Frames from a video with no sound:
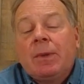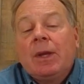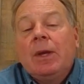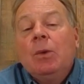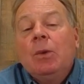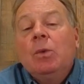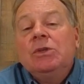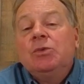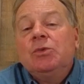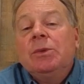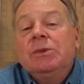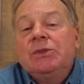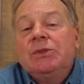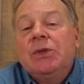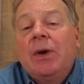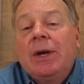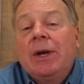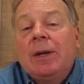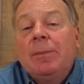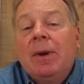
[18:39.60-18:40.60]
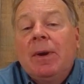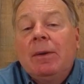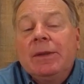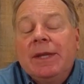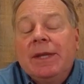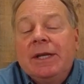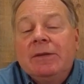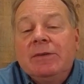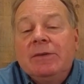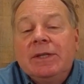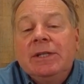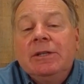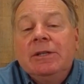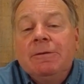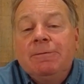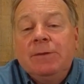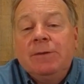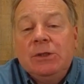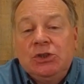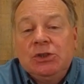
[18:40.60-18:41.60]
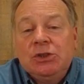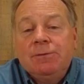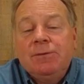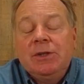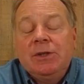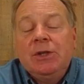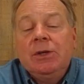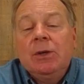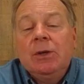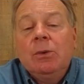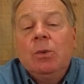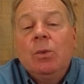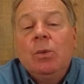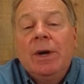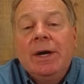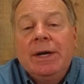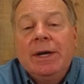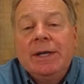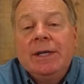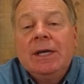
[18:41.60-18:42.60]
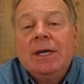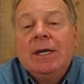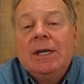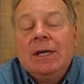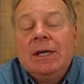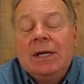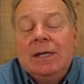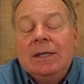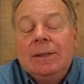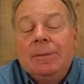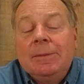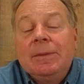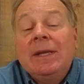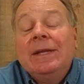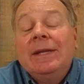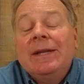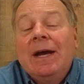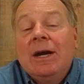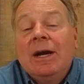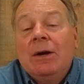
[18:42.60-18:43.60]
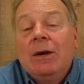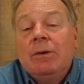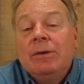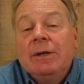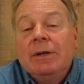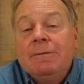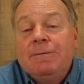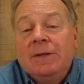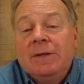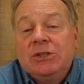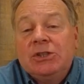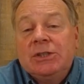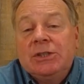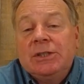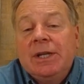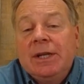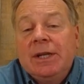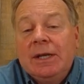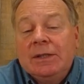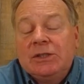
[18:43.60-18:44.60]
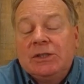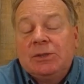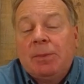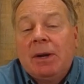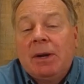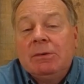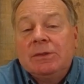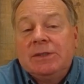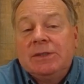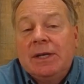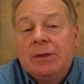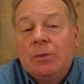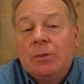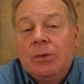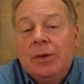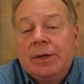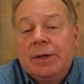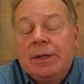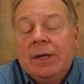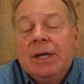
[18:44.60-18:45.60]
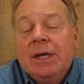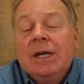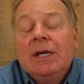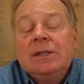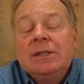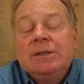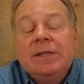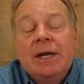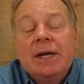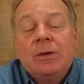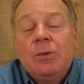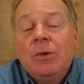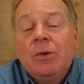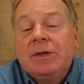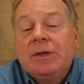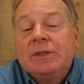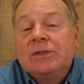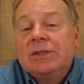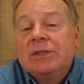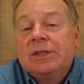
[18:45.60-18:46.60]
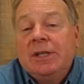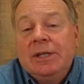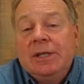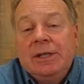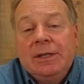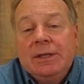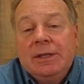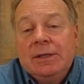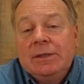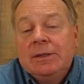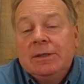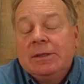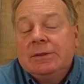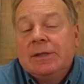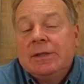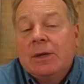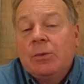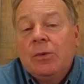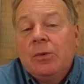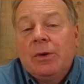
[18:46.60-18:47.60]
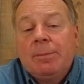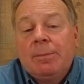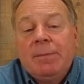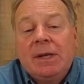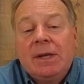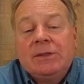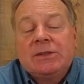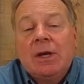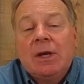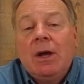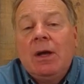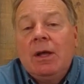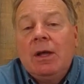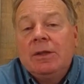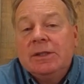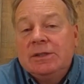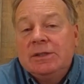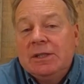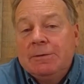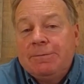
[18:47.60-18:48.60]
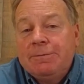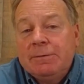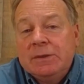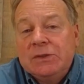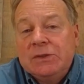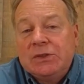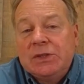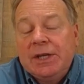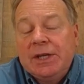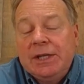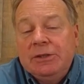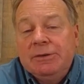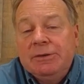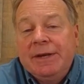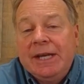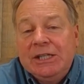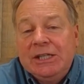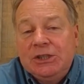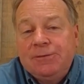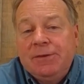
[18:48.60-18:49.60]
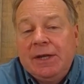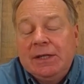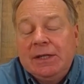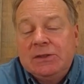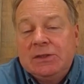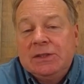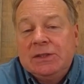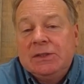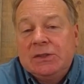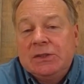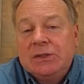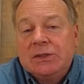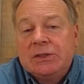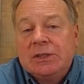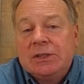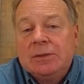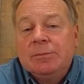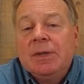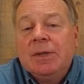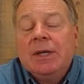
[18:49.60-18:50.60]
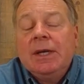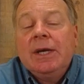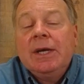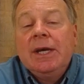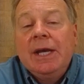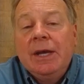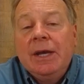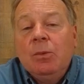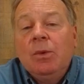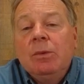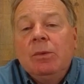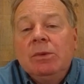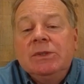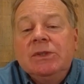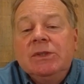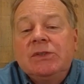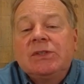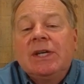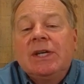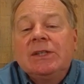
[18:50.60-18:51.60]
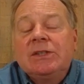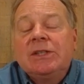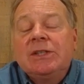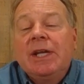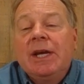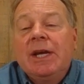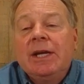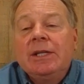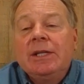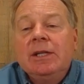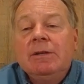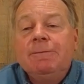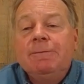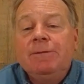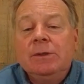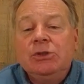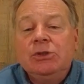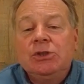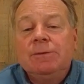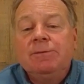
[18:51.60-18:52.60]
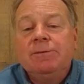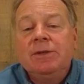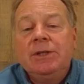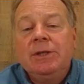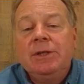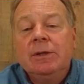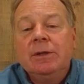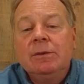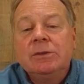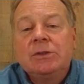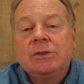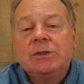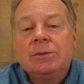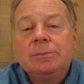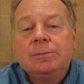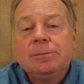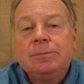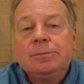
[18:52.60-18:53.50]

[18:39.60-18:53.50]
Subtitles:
which we will talk about later in a future video, why and how efficient spiral ductwork. Ductwork is the key. Ductwork makes all the difference in your HVAC system, and we will discuss that in future videos.